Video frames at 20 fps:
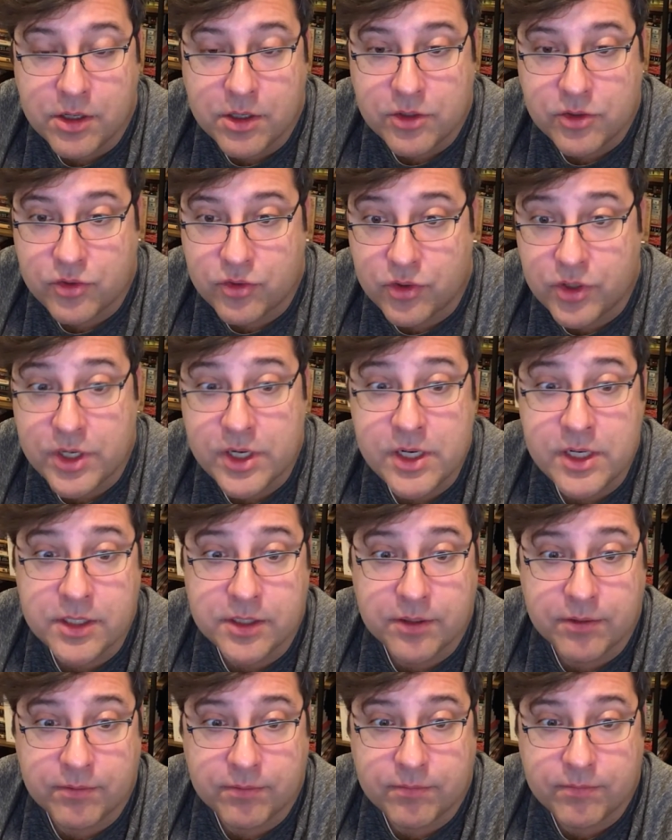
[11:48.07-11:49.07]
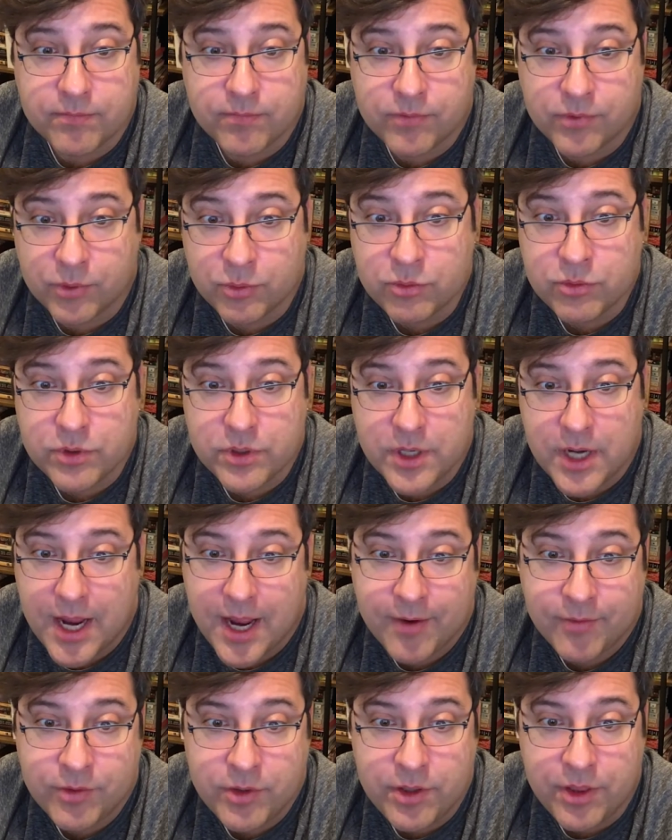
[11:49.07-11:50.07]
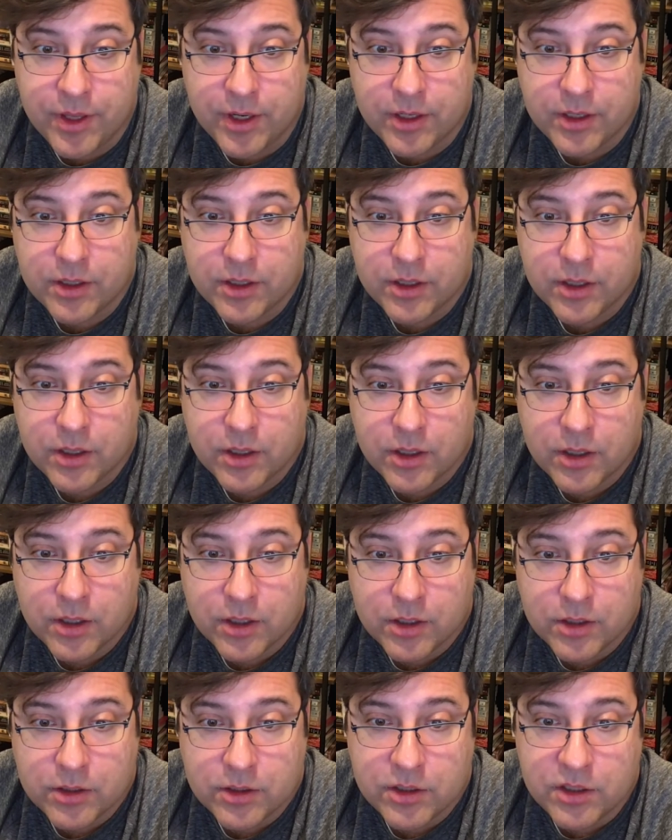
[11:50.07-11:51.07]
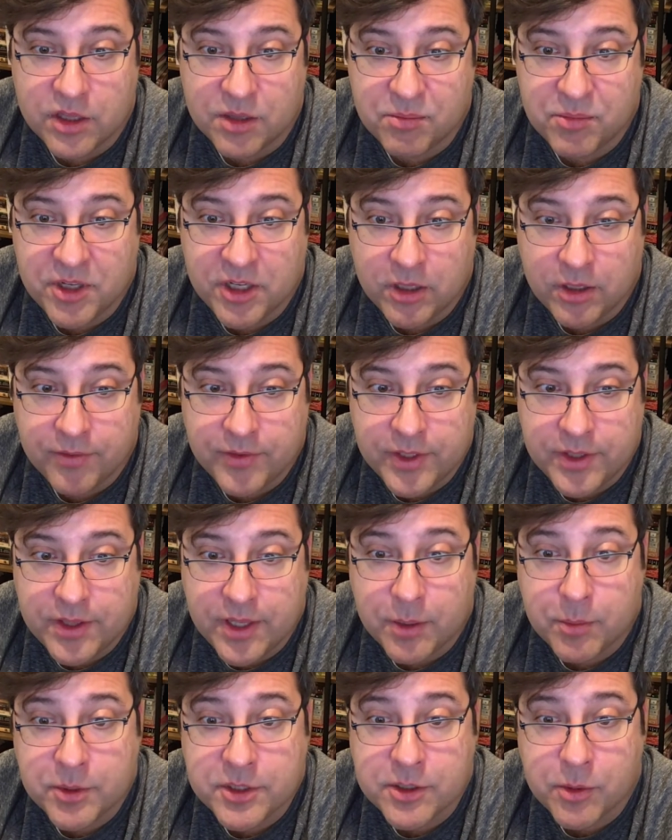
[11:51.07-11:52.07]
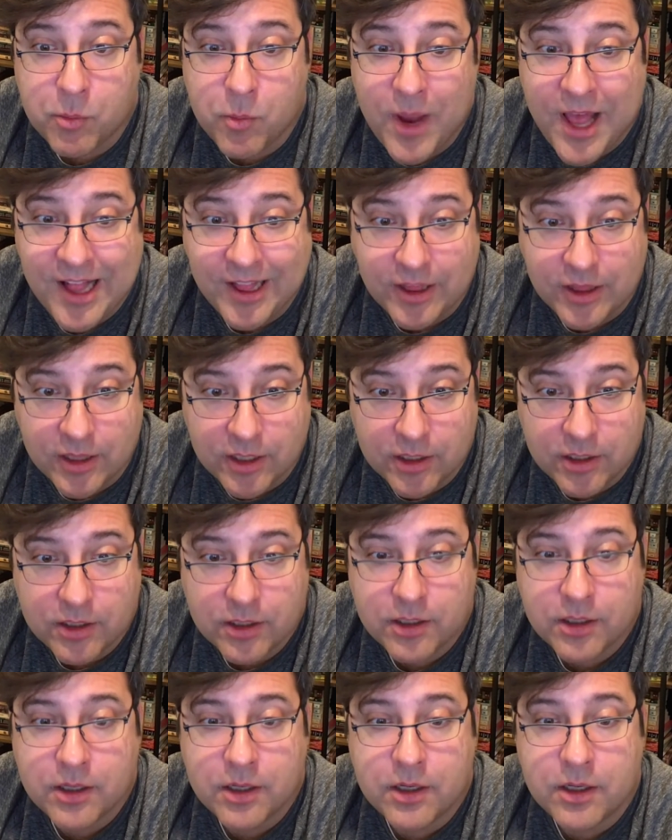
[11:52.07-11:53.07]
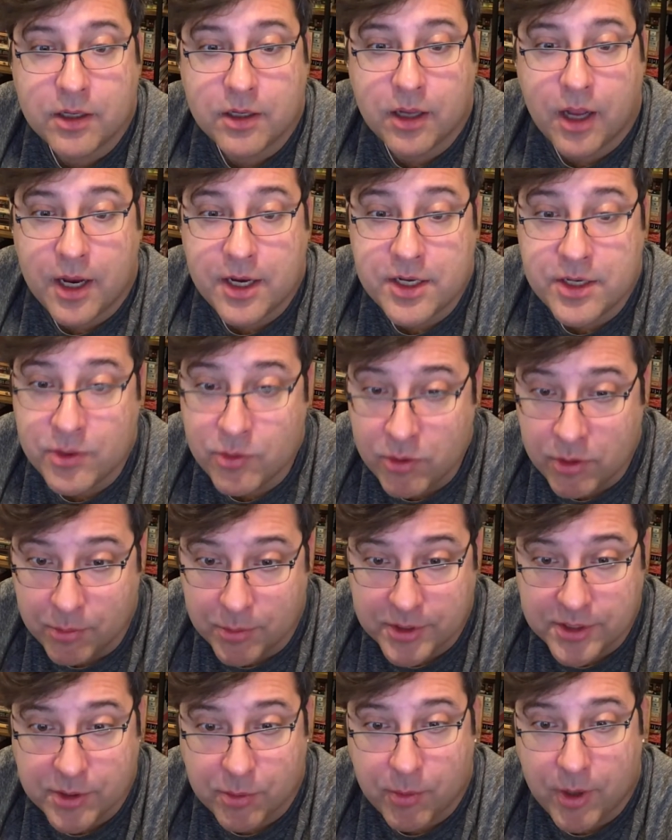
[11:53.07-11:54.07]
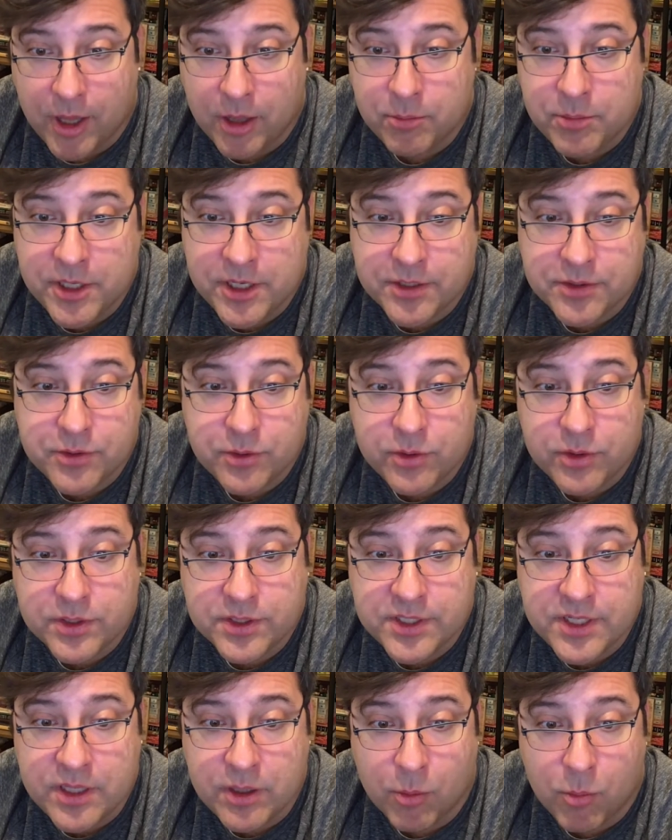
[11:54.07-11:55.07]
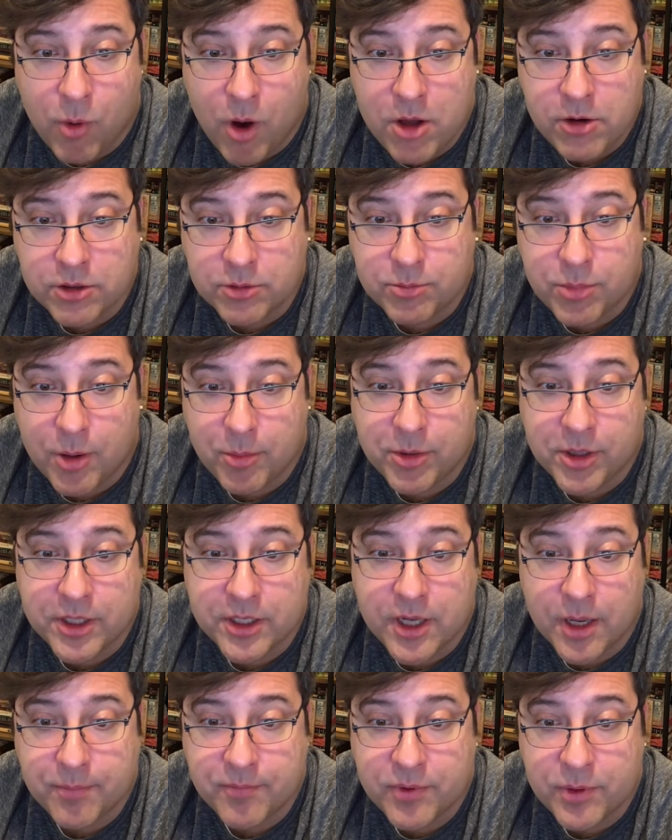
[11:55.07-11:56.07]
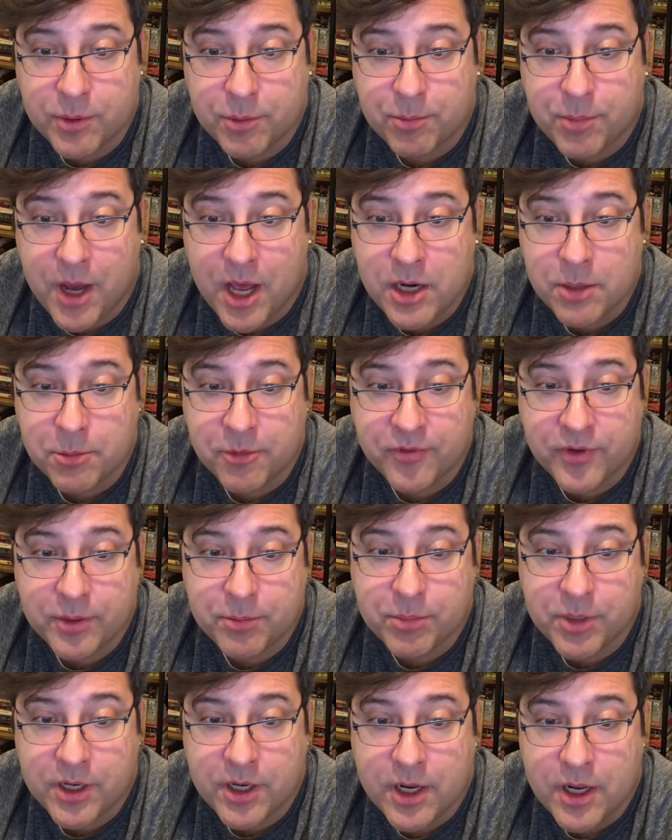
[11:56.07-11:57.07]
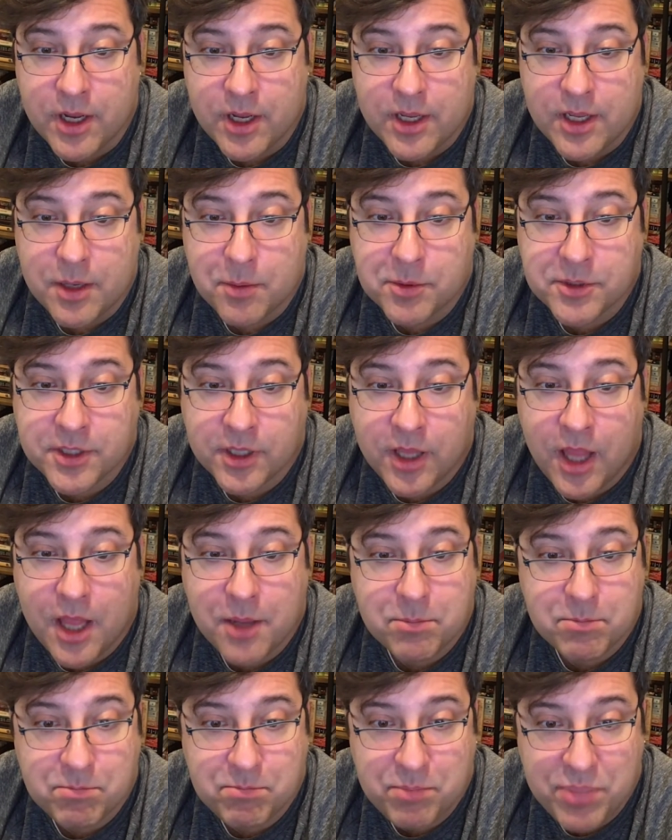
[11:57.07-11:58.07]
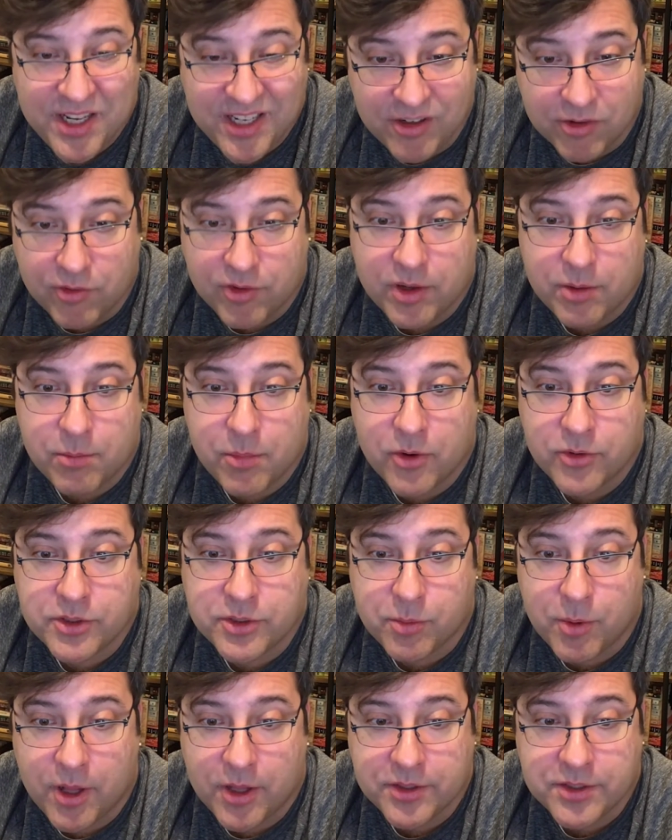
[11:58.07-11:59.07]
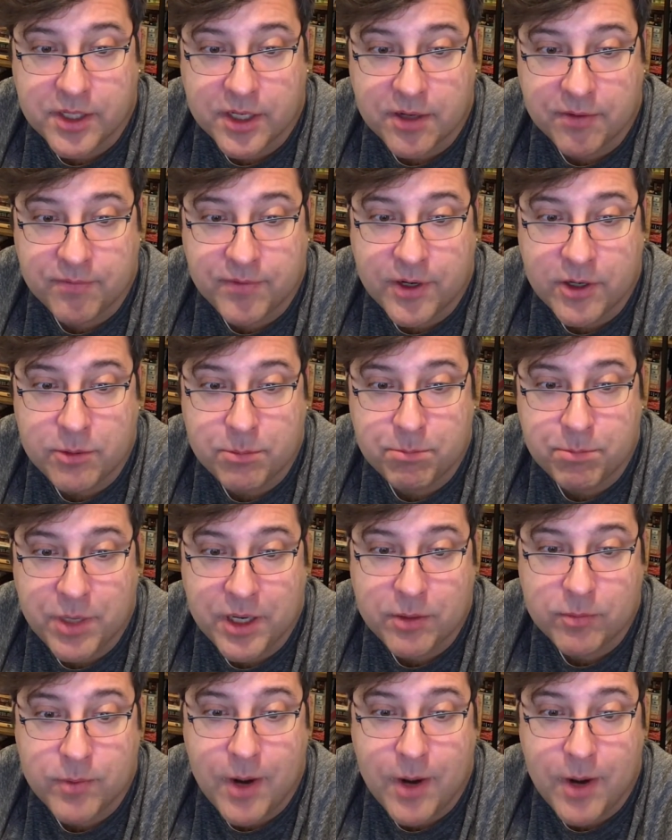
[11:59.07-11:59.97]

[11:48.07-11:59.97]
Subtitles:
trees and fruit and everything. In the middle of it there was a well. I knew it was a well because you could see the water bubbling up from the bottom of it, but it was a lot bigger than most wells, like a very big